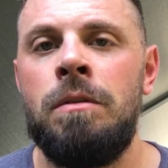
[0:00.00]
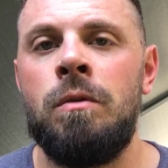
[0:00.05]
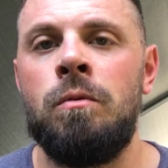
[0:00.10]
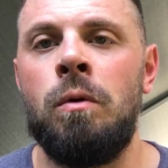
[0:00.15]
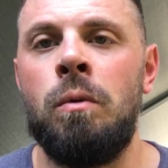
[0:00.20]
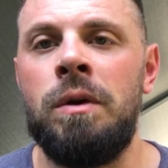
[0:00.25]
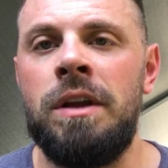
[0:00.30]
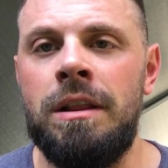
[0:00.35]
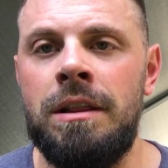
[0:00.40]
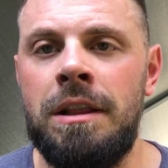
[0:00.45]

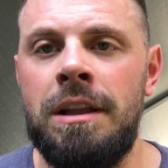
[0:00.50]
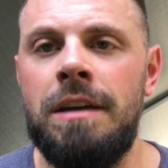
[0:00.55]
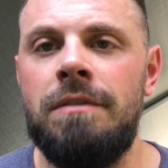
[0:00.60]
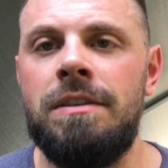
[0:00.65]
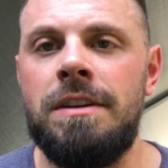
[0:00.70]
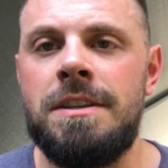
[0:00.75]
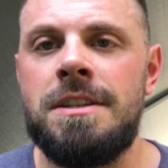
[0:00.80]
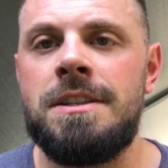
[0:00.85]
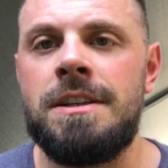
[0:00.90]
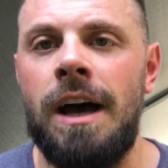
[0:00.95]
When we live
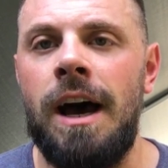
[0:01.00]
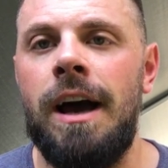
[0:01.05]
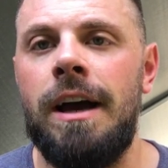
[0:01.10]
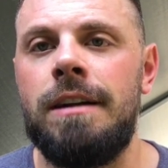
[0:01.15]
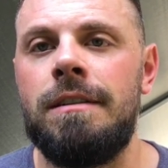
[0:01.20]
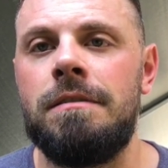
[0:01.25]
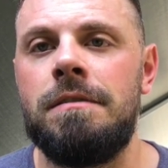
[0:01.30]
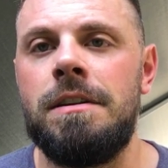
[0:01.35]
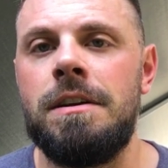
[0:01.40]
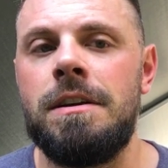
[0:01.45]

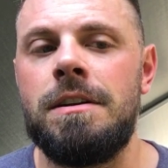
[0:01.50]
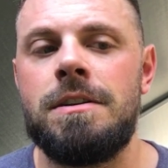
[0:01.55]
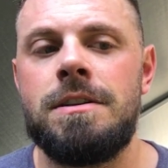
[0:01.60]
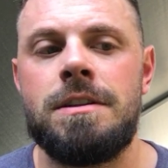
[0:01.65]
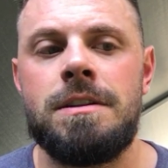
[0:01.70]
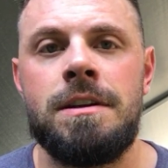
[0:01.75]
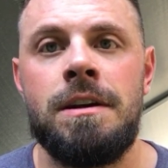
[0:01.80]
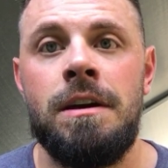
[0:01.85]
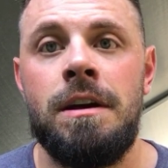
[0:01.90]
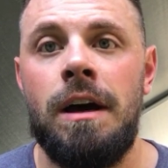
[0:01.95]
inside of
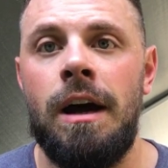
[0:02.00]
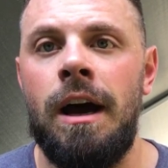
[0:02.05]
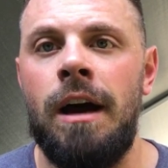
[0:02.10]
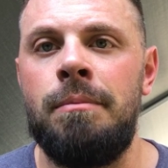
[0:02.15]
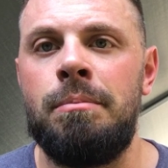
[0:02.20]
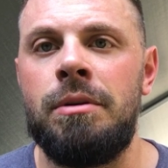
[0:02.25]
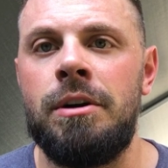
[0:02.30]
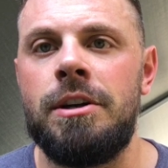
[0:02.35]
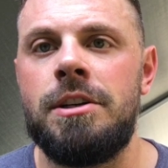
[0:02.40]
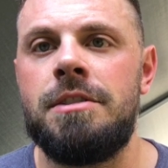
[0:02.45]
this
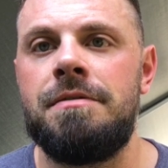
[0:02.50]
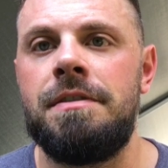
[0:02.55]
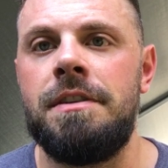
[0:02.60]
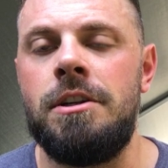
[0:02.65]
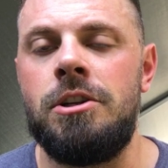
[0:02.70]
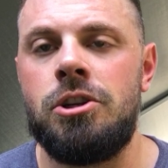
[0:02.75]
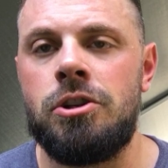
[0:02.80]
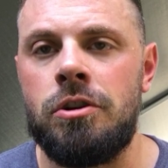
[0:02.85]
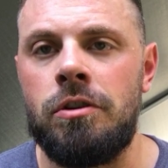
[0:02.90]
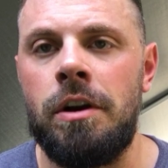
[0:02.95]
hypertrophy
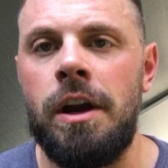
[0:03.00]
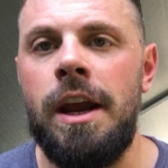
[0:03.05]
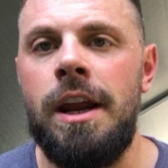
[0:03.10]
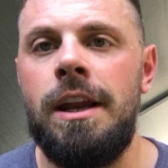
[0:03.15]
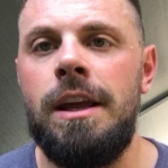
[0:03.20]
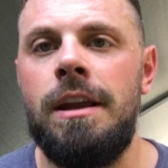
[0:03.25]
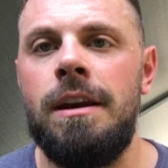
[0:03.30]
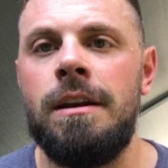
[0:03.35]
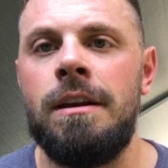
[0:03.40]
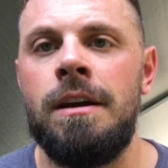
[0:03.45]

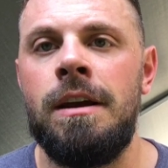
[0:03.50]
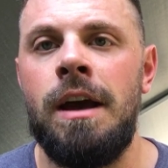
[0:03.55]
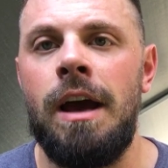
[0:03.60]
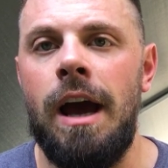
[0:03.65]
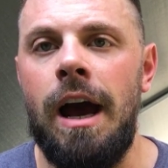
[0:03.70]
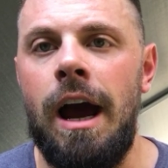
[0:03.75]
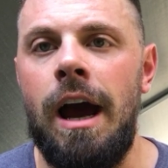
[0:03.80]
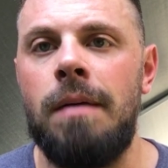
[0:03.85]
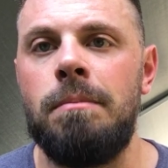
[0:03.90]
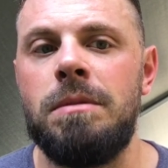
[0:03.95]
training
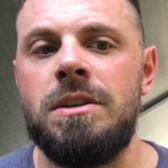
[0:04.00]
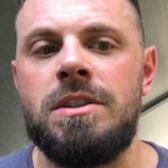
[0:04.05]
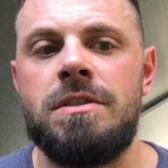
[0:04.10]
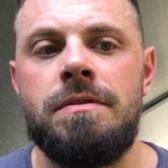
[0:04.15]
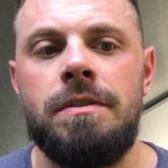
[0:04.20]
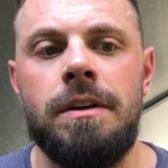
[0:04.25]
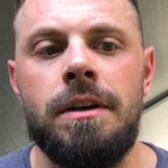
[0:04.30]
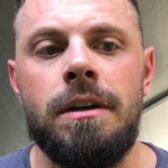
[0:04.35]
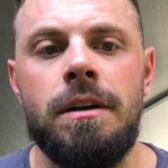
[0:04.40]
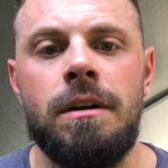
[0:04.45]

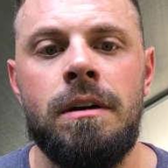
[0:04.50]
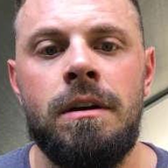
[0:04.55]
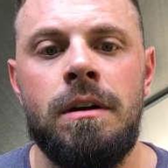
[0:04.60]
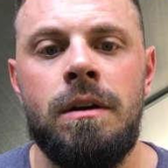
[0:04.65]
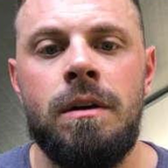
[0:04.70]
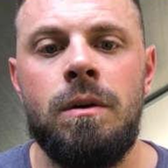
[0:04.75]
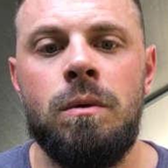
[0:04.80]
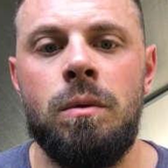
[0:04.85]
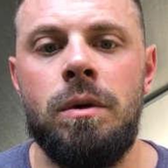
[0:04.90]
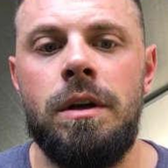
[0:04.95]
atmosphere,
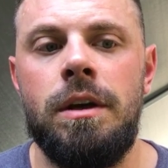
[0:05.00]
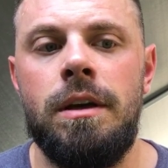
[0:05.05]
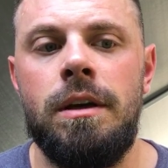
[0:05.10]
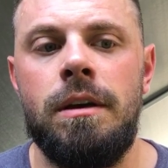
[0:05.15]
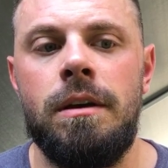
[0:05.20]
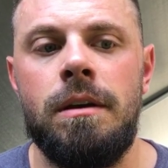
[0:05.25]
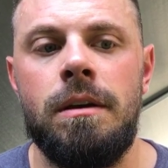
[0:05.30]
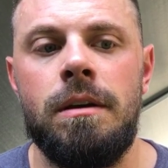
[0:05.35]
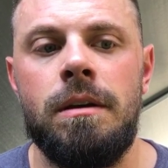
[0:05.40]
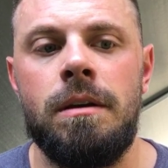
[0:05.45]
we